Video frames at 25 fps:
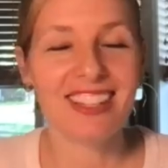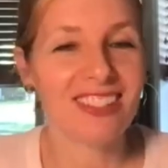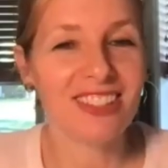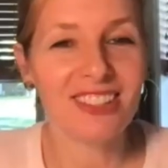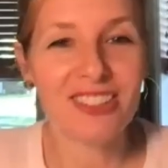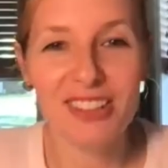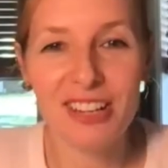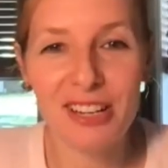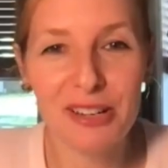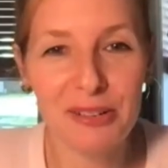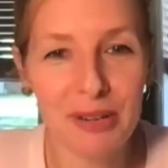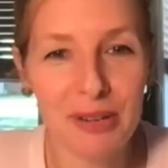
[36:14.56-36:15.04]
such a
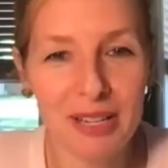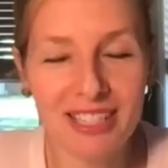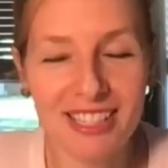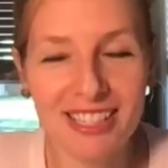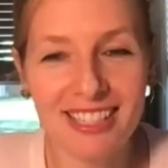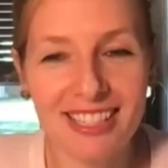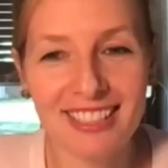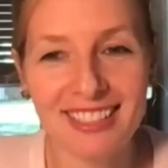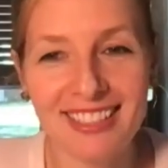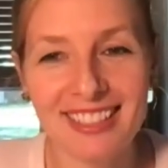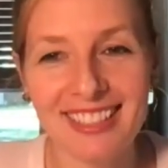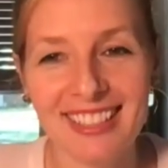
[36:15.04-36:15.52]
great
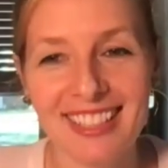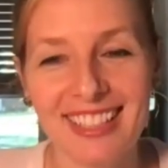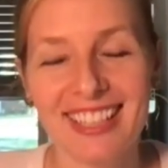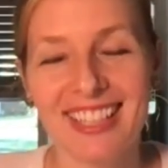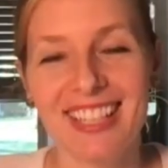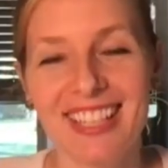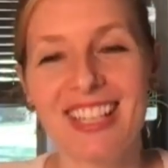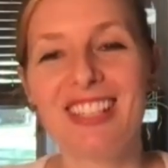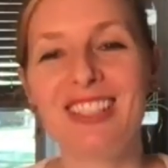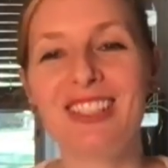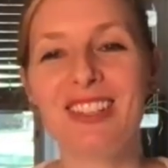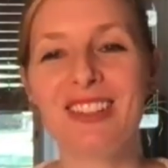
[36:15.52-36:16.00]
question
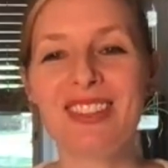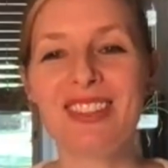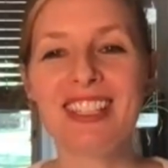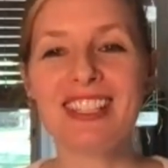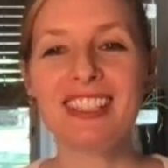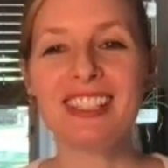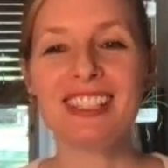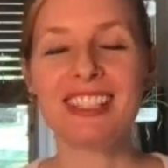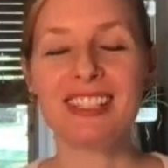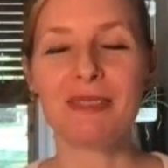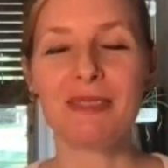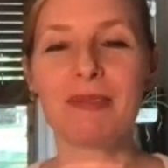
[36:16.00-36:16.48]
so
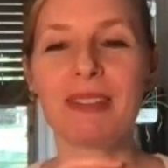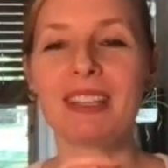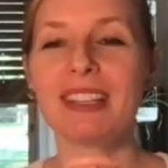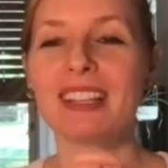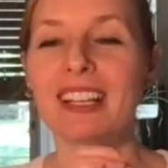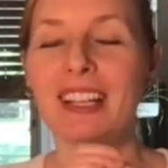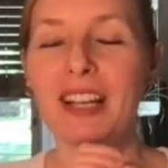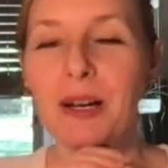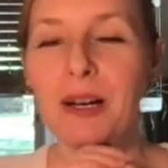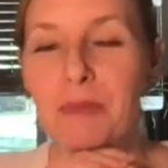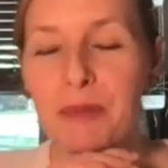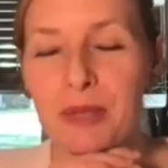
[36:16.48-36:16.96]
this is something
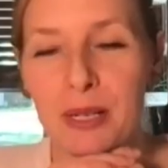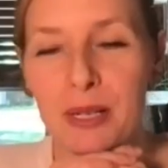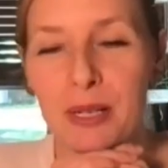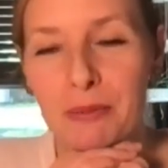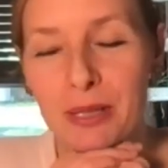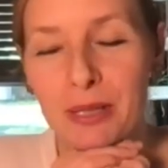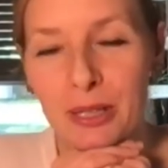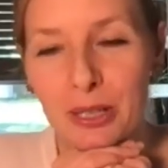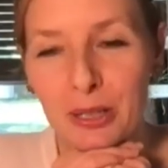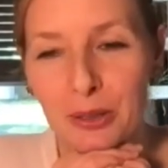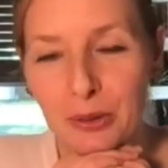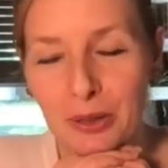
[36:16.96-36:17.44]
that comes up
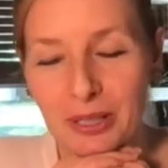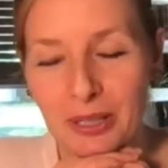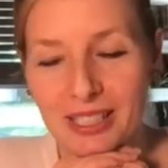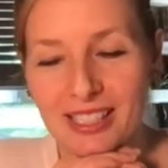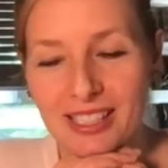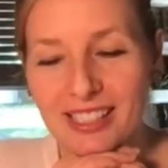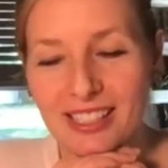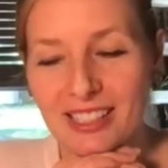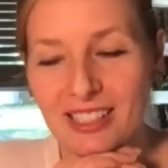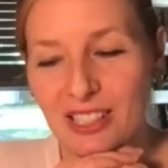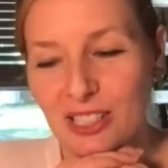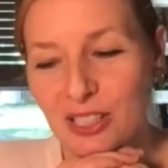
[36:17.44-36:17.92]
in our
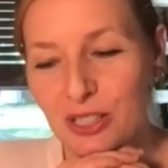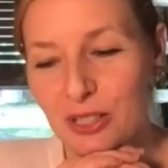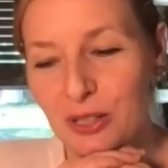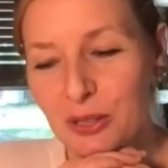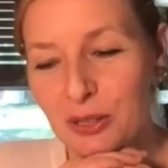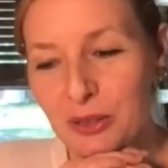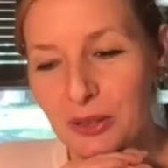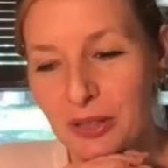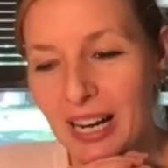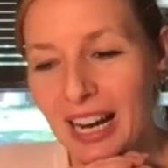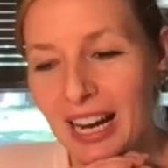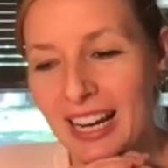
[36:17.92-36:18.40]
courses
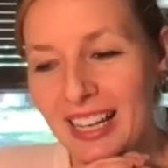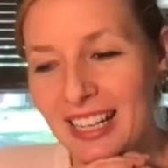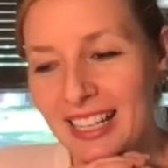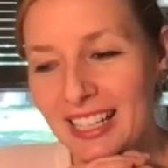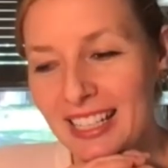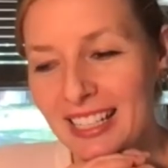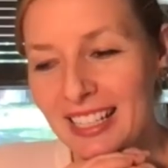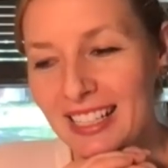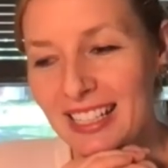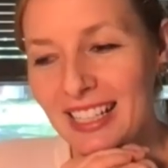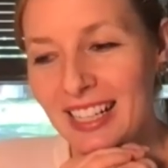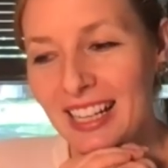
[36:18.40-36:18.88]
too
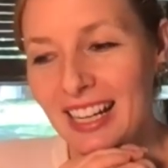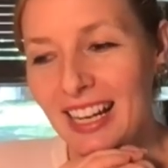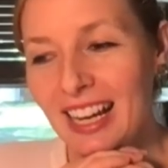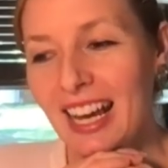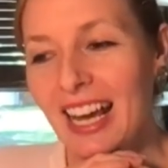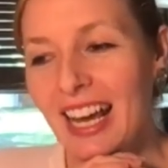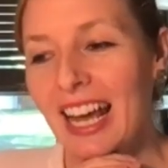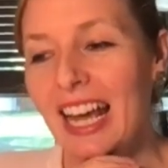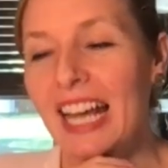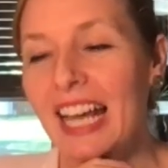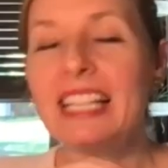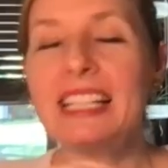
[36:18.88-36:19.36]
and
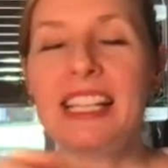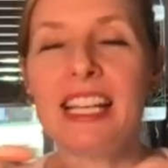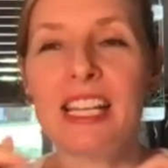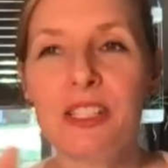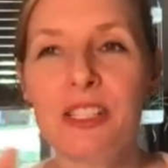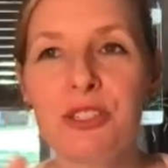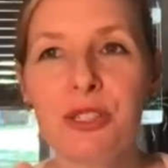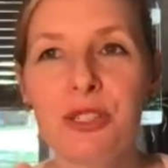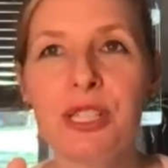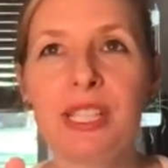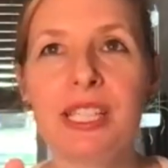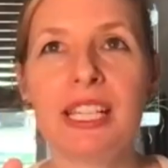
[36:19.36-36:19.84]
it's
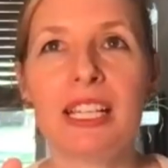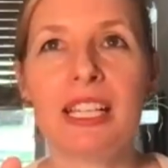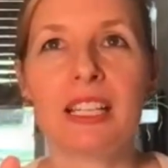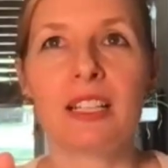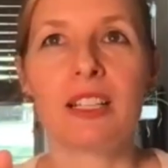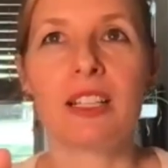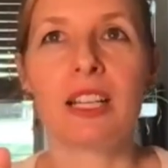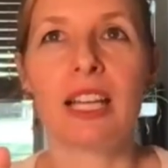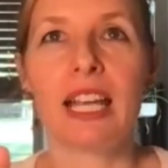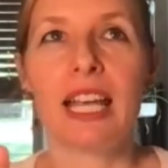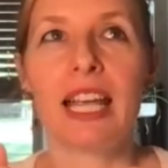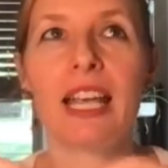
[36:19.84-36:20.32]

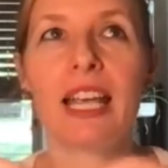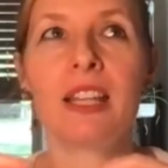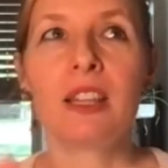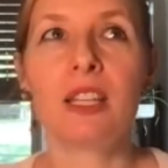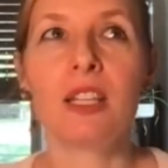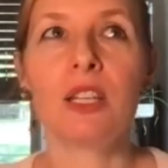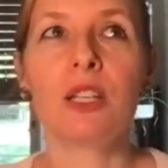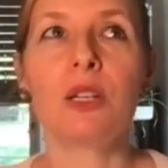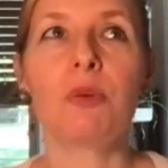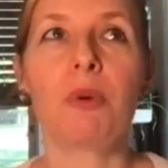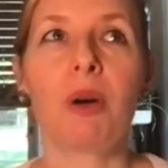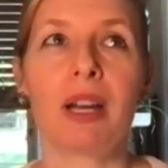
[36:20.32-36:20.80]
interesting in
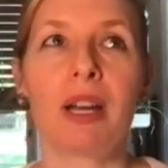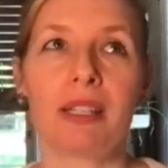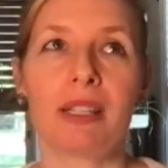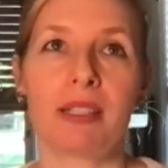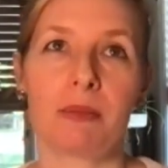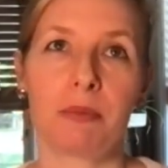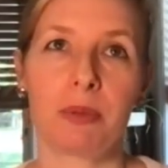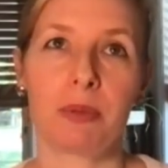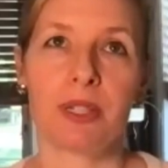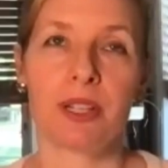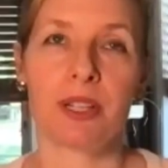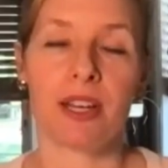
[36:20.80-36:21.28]
the us
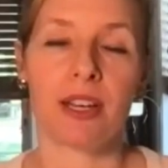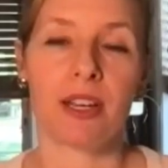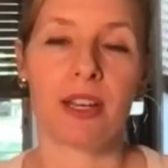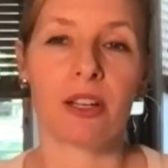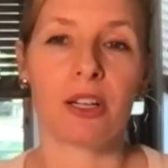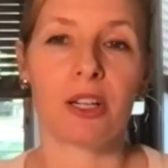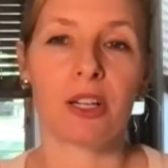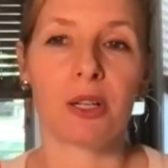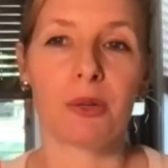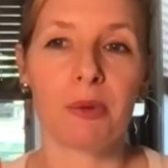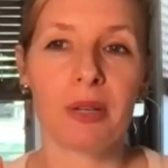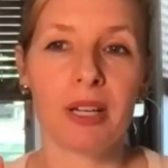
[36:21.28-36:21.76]
in
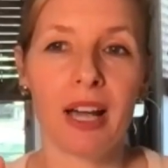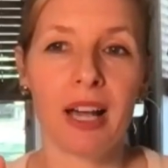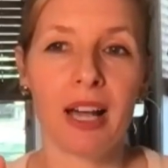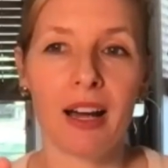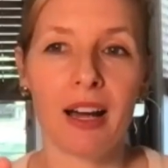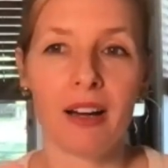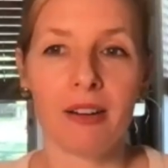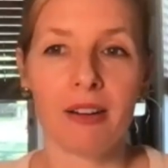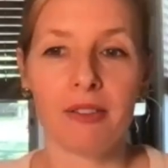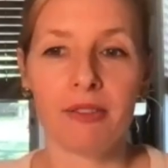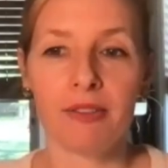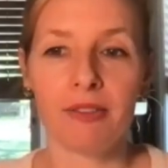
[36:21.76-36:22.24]
particular we
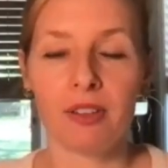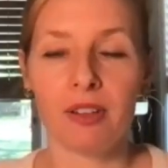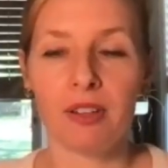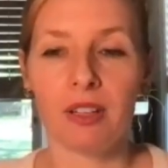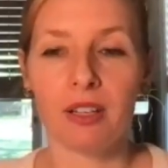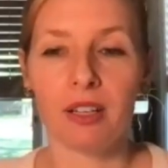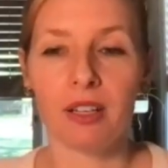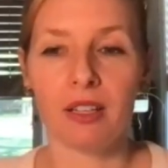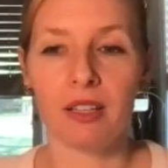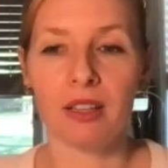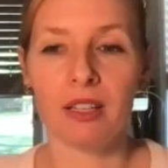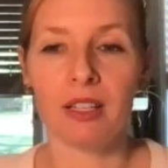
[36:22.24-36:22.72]
have
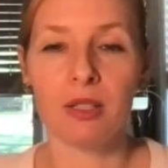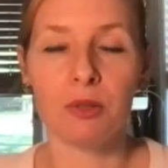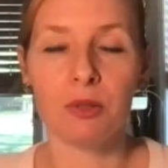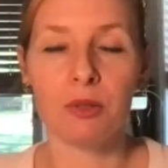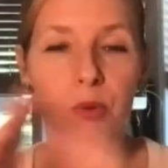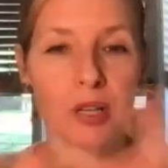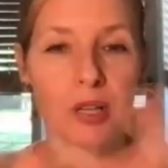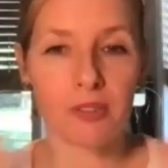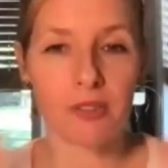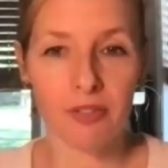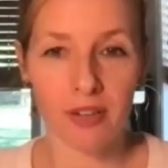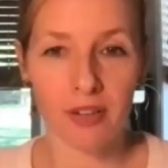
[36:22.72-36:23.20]
this
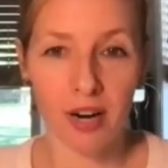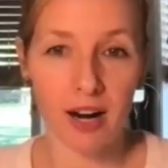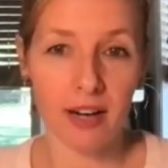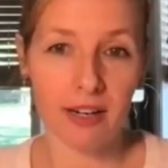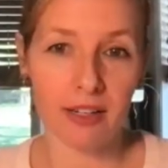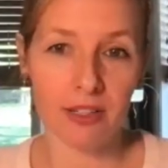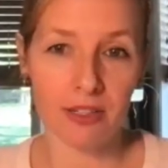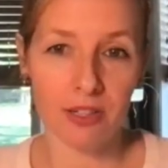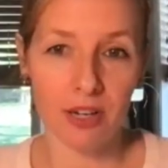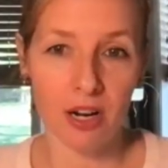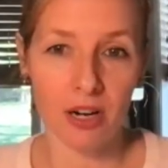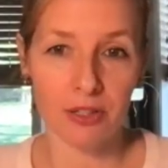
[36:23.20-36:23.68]
work for
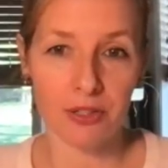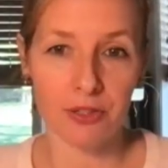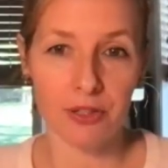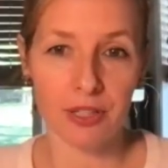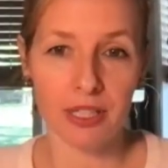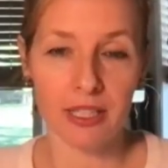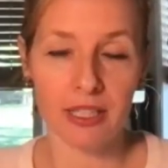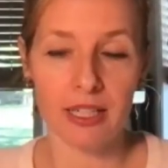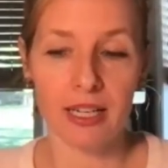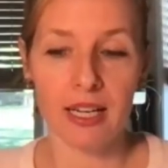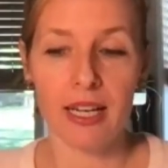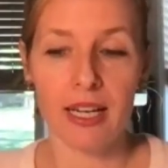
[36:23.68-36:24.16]
hire
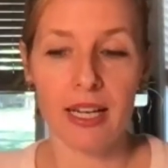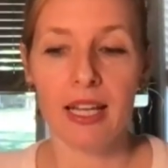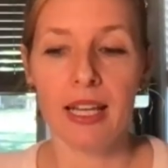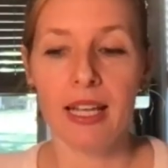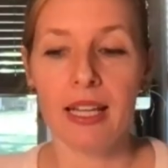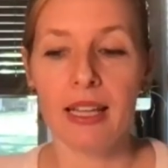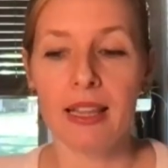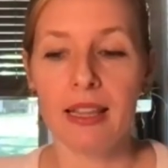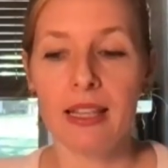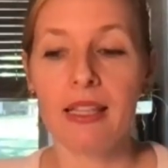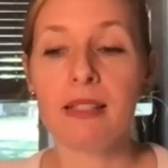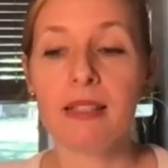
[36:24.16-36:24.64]
doctrine
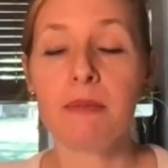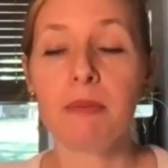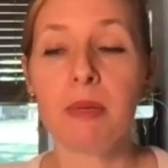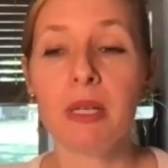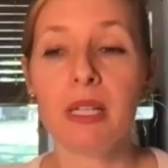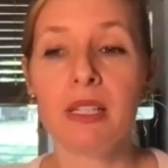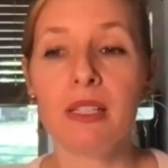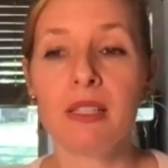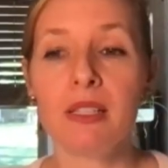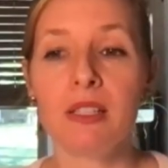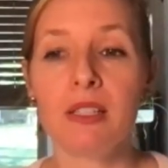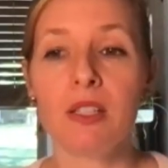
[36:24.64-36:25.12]
this
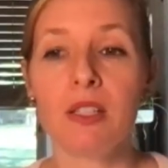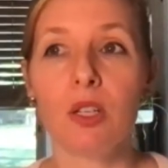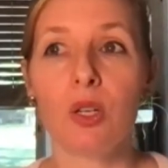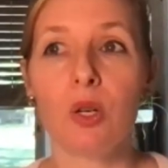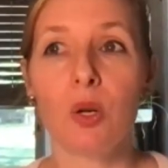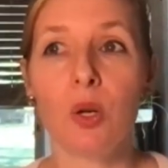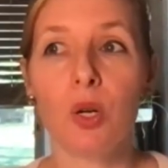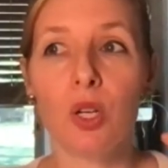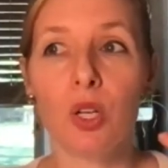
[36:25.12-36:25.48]
means